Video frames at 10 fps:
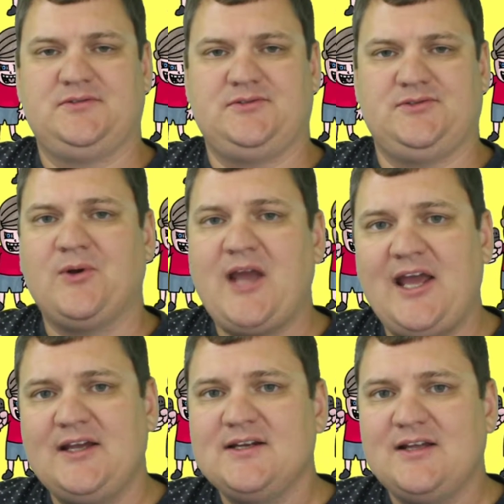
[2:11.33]

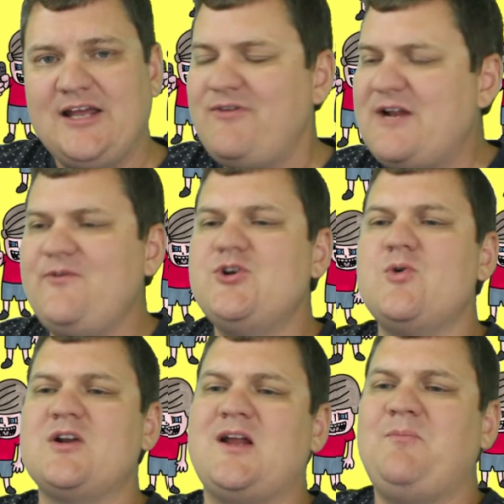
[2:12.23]
Okay? Even if you don't
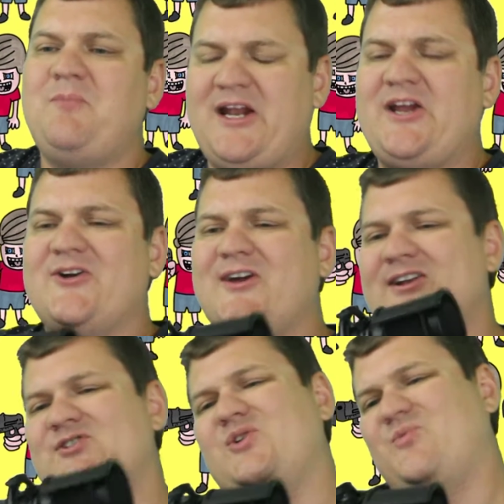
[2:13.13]
want to admit it, you're
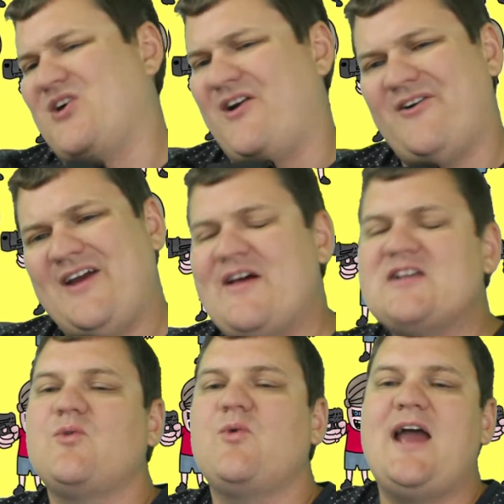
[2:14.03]
getting duped on, all right? That's
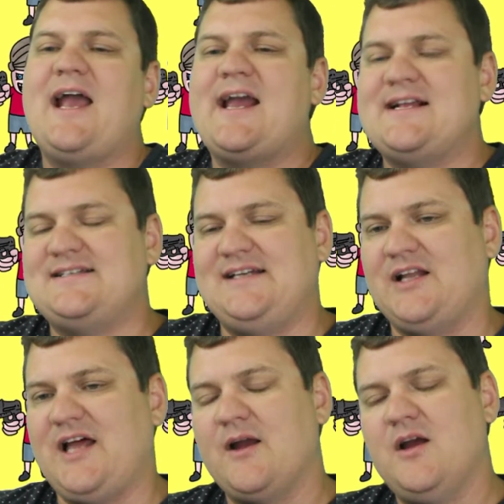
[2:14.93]
the way I kind of see it.
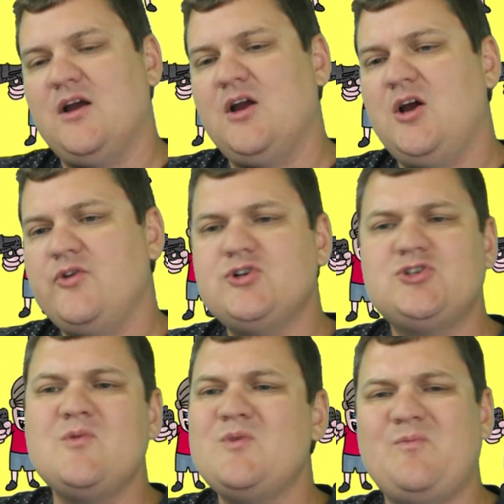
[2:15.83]
Like, there's
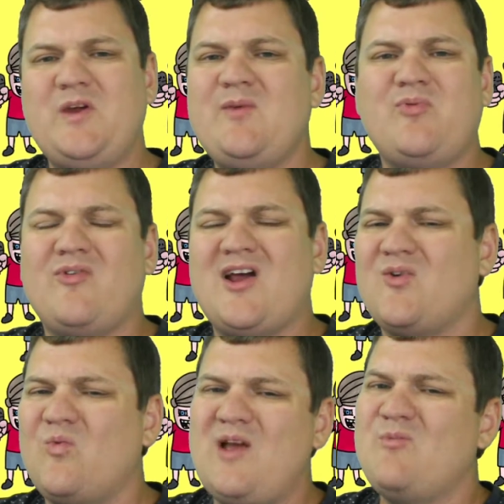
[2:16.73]
so many people that are
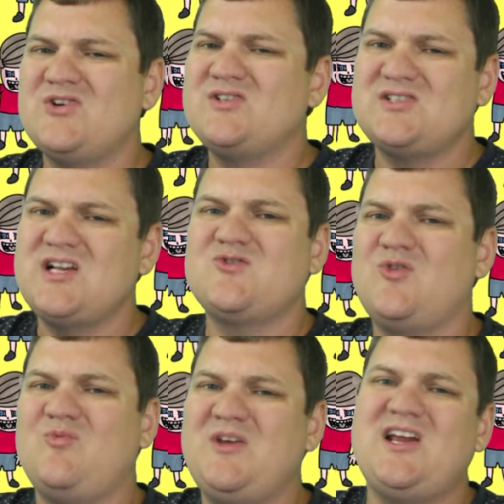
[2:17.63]
way more successful
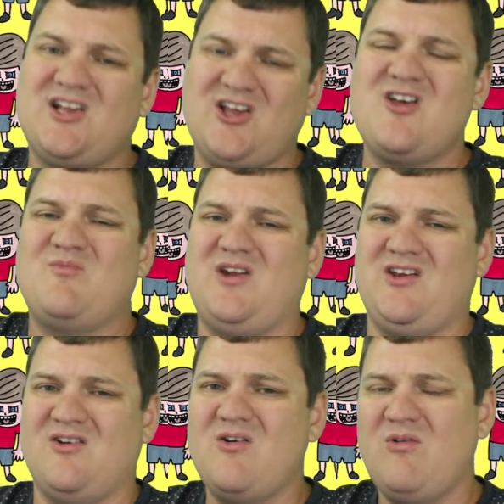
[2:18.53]
than me in a comedy,
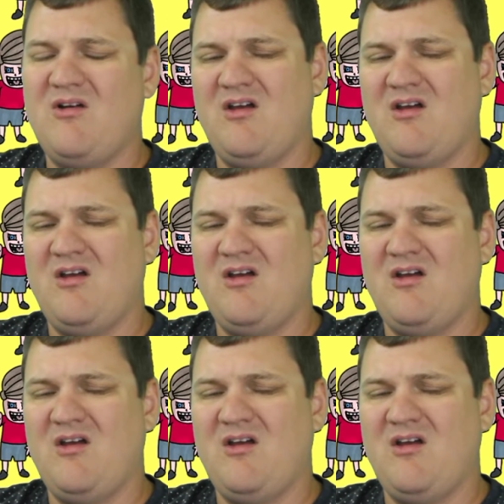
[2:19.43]
you know?